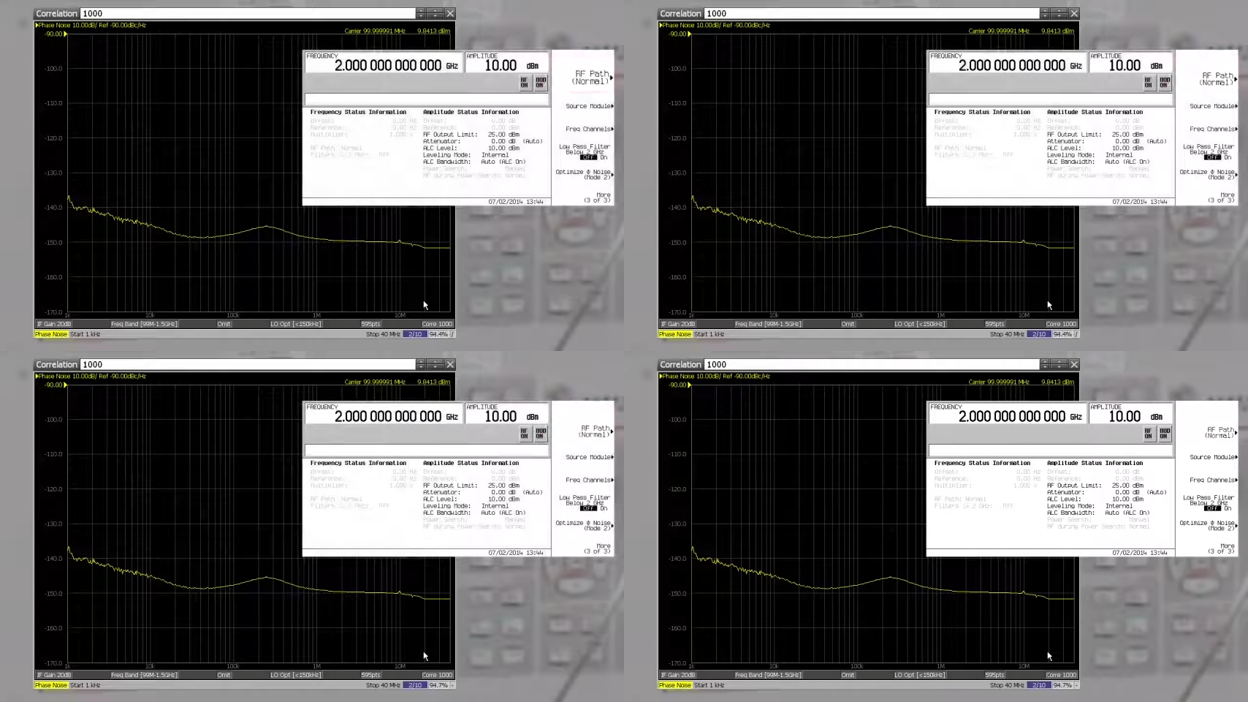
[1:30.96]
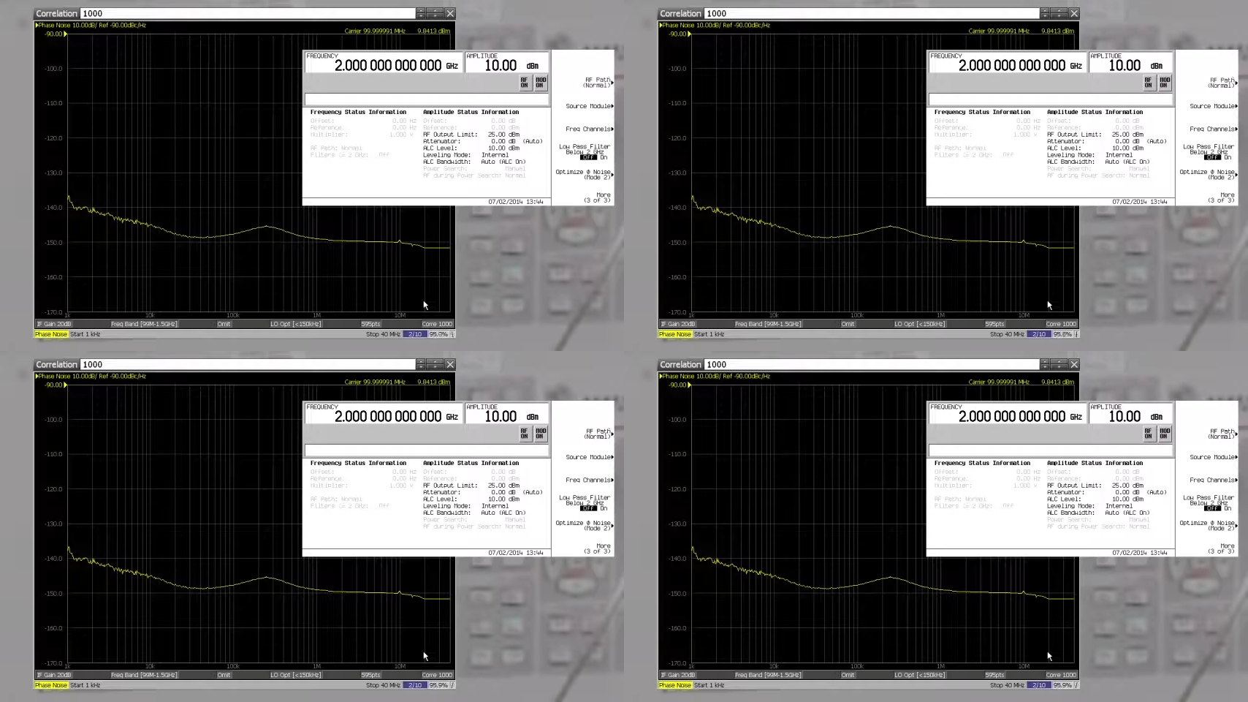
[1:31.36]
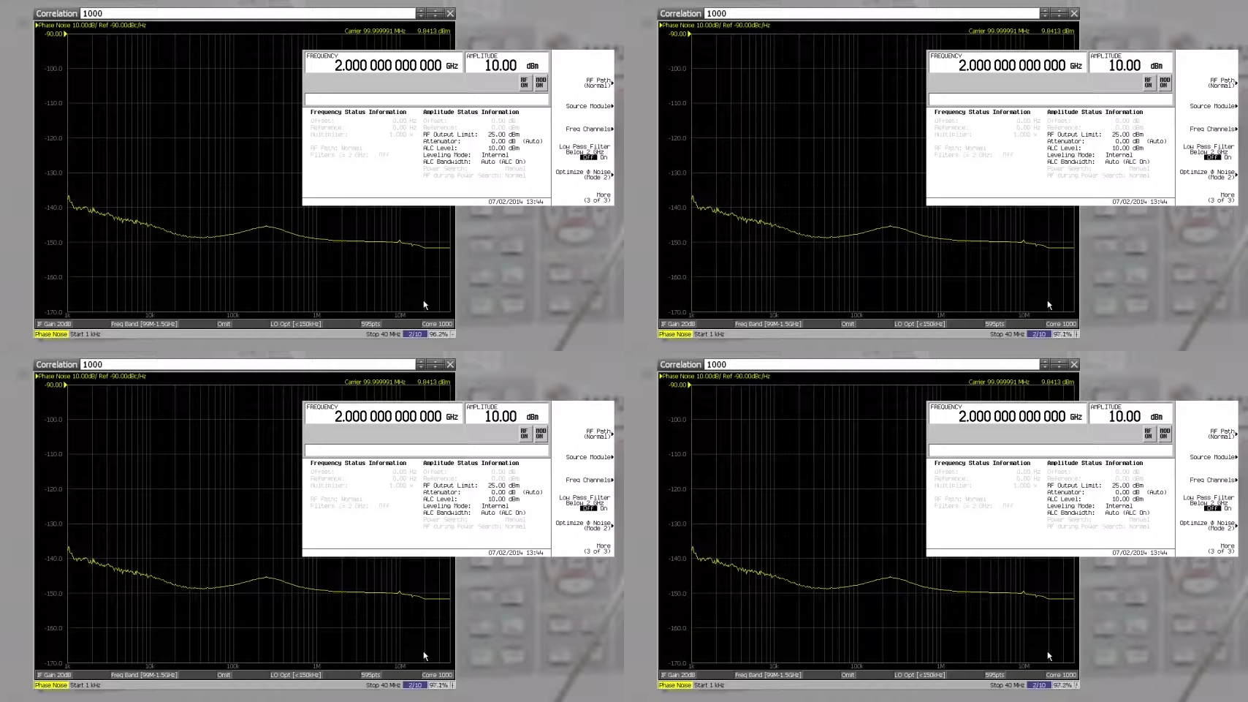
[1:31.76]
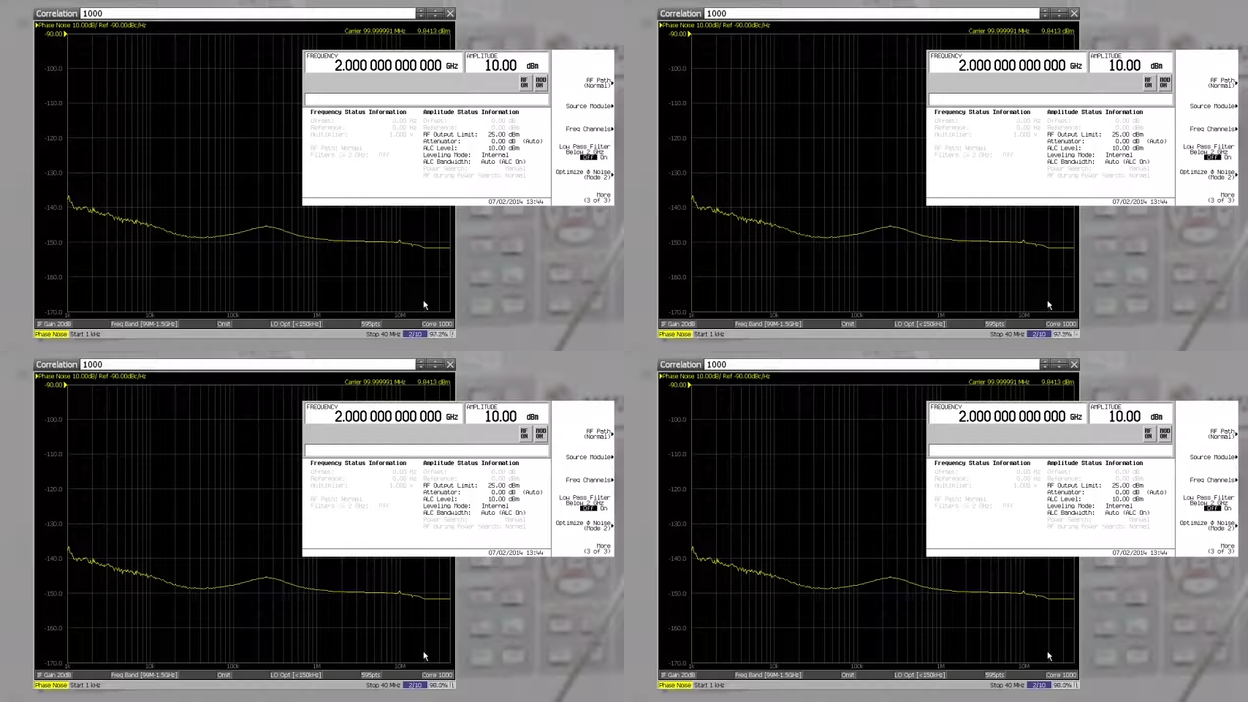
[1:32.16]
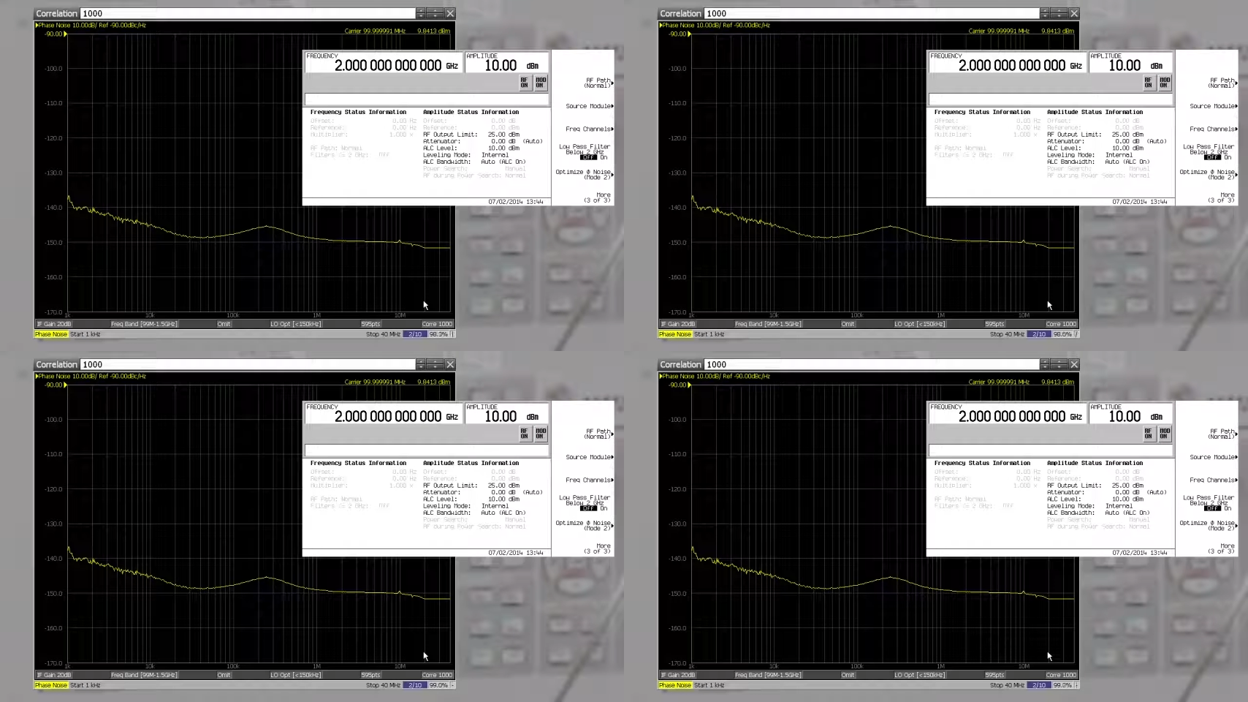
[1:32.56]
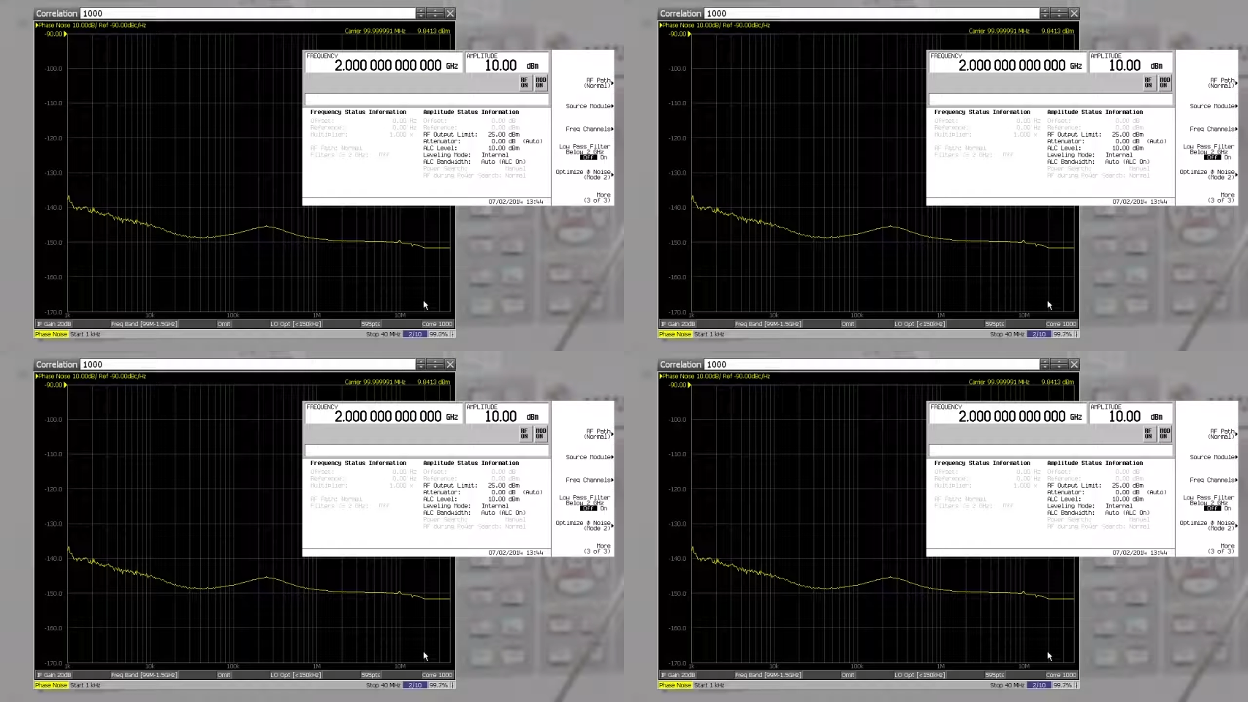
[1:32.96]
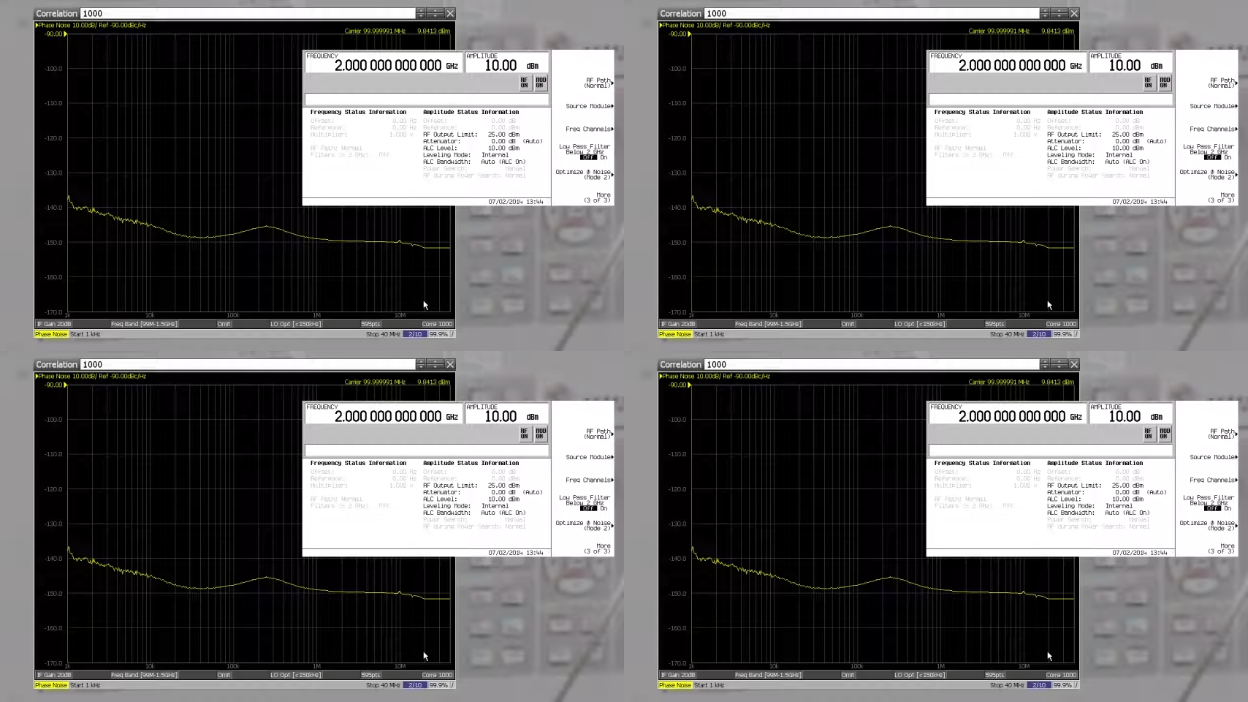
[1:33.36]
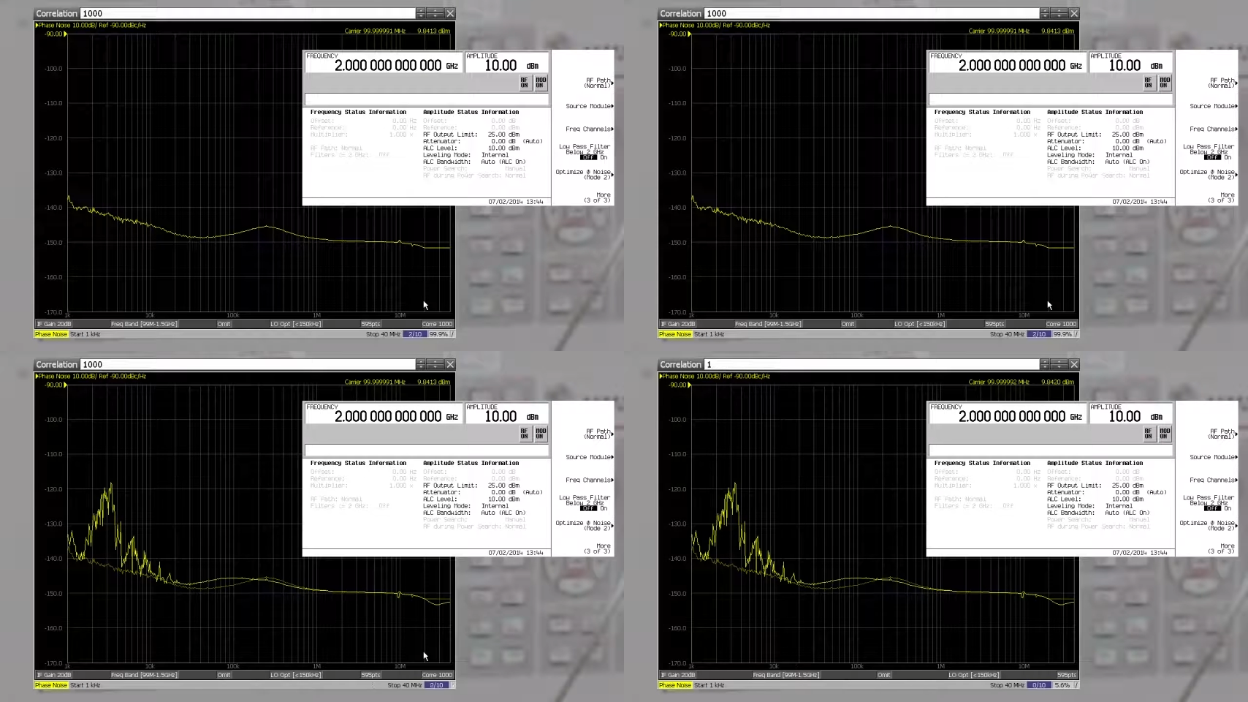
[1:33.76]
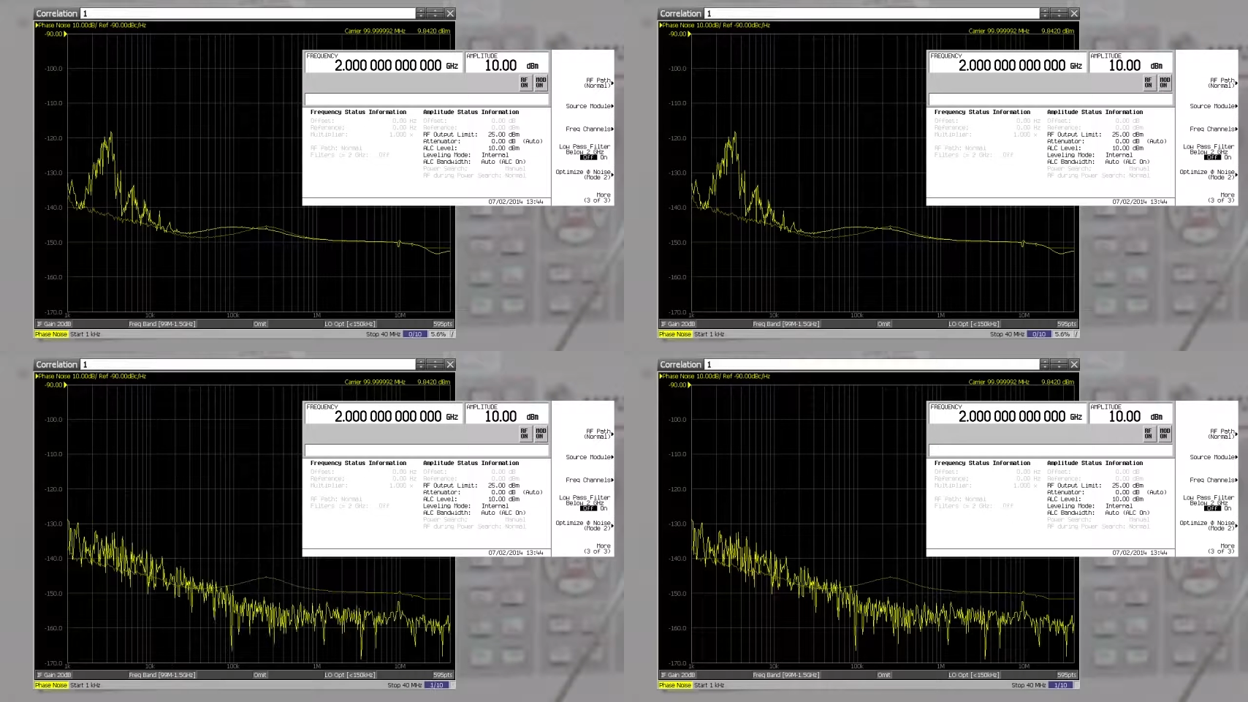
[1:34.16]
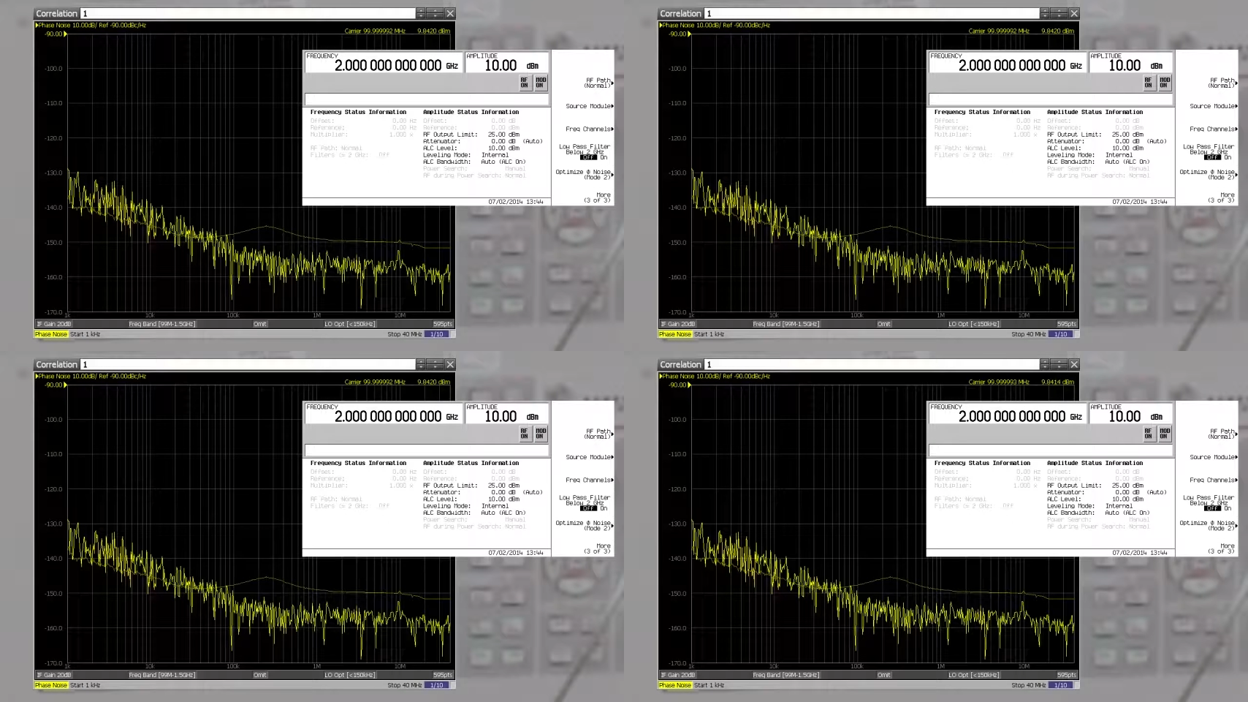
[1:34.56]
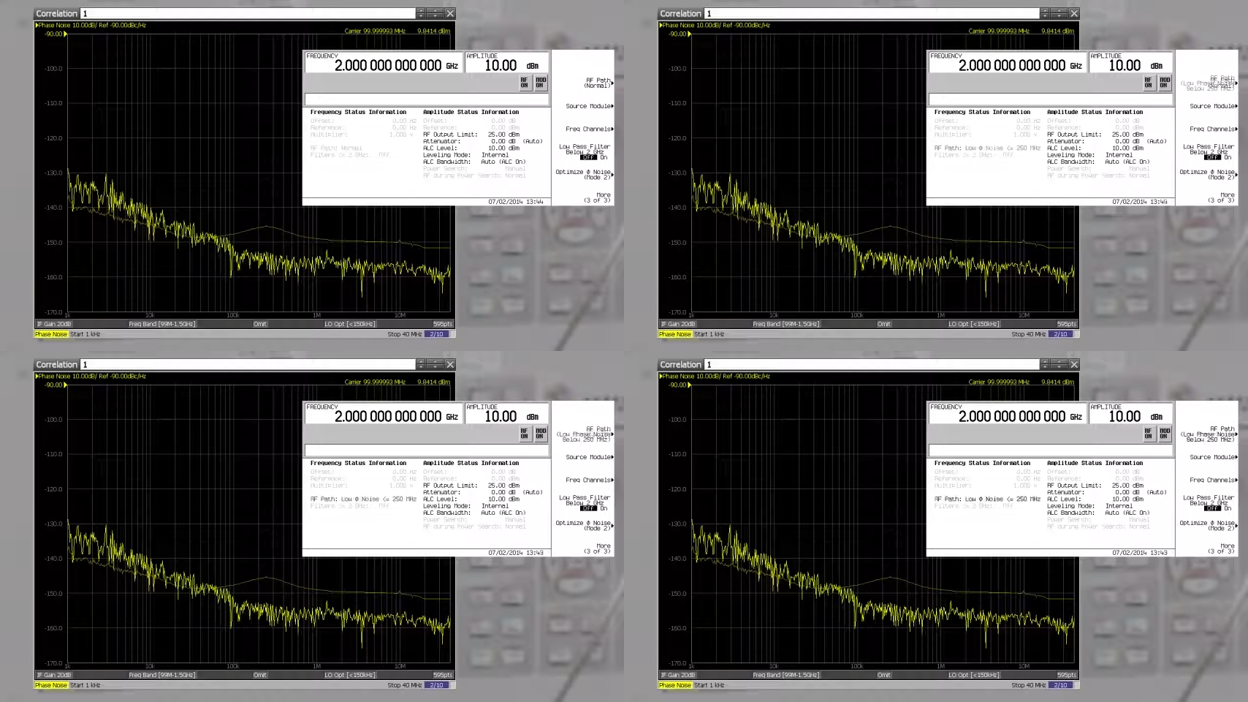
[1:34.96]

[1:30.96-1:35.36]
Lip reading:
(no speaker visible)